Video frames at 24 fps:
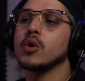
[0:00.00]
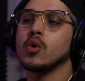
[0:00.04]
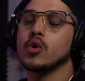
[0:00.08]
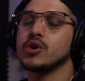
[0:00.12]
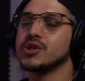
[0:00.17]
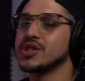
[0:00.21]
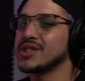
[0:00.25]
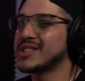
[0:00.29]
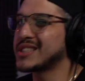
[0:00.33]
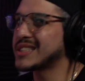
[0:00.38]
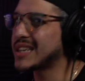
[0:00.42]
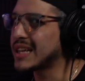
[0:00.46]
or
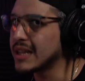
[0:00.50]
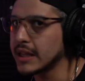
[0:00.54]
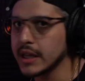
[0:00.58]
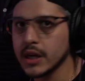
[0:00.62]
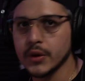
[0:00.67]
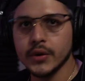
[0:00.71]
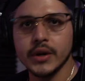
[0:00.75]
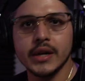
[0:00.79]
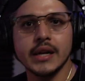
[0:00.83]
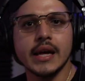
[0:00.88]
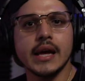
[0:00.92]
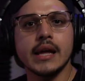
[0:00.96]
just
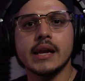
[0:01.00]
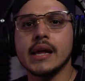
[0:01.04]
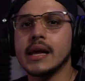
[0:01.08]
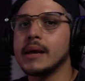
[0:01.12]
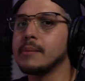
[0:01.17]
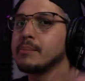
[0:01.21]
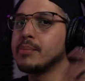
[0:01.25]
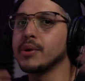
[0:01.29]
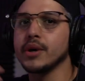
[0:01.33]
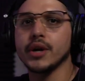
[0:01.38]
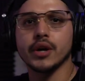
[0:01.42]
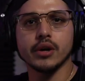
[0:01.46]
clear it and
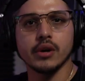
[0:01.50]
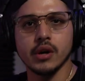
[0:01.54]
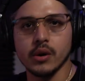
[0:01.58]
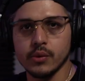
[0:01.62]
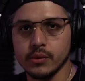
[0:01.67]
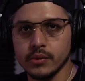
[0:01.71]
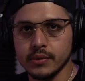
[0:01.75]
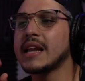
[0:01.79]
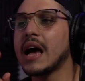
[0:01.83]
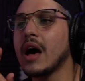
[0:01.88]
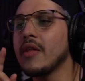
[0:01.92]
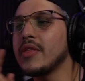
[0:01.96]
input your
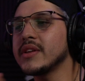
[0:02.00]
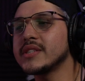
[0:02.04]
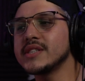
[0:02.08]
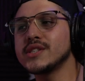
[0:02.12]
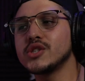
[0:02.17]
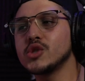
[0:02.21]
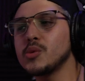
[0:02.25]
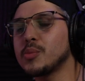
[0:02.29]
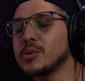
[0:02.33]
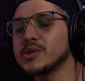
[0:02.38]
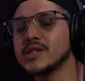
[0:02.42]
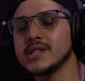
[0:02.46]
own. Now, this is
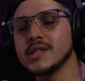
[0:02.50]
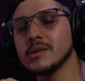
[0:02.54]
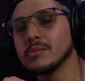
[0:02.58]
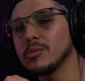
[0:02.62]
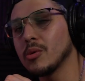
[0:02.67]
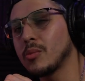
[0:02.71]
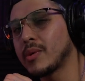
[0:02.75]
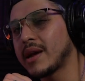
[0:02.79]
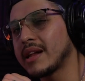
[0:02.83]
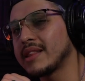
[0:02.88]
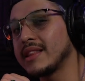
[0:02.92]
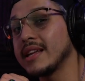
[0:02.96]
super
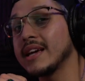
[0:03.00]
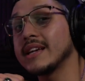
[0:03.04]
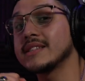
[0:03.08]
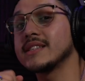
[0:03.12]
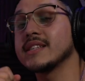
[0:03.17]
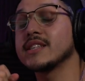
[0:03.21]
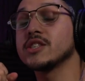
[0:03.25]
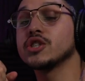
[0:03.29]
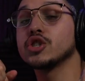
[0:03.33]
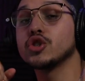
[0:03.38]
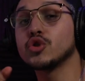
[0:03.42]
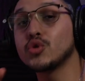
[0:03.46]
simple, but I think it's
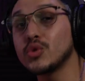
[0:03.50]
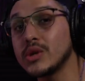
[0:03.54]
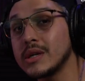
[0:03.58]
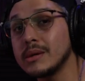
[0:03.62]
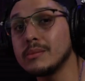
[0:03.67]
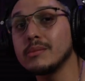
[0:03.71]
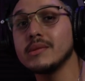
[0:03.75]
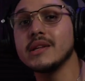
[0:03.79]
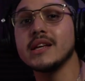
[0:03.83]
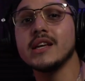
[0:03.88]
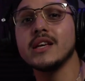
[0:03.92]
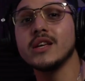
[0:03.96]

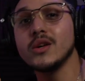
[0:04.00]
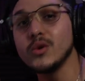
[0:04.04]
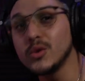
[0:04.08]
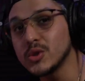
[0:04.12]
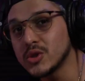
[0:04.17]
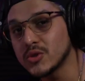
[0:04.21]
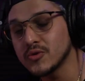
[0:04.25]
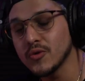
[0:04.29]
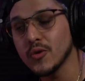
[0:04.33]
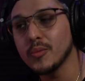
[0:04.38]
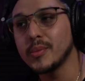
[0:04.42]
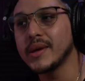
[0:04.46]
extremely
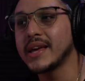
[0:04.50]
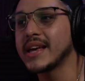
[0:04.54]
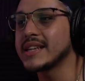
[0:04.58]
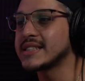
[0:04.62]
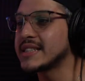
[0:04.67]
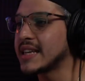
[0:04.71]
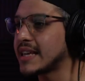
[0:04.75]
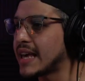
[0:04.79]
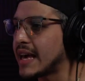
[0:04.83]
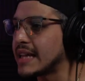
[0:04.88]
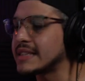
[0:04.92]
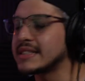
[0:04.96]
useful because
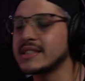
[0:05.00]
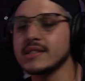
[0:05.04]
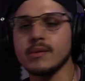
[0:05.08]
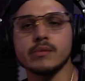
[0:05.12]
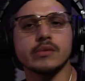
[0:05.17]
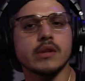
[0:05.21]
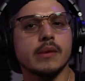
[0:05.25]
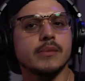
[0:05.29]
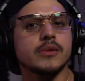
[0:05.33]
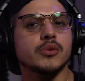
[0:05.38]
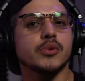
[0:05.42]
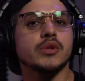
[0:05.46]
again,
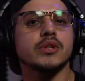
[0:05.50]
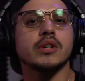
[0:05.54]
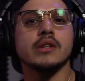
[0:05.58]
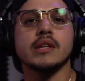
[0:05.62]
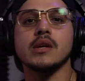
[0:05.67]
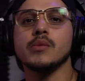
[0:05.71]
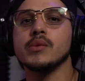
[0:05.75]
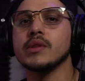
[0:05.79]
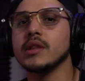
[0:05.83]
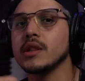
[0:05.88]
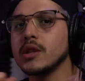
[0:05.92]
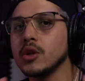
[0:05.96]
sometimes we're
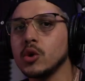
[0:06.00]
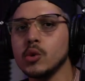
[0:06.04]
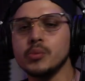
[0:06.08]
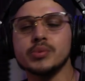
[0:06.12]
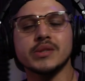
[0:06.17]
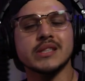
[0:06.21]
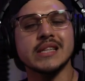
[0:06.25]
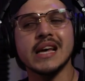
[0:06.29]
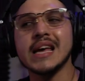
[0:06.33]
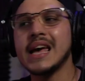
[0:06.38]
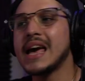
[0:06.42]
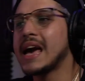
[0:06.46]
dealing with
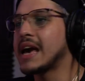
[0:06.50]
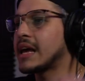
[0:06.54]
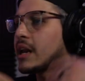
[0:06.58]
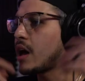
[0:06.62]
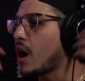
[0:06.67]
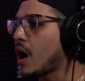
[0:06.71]
loops and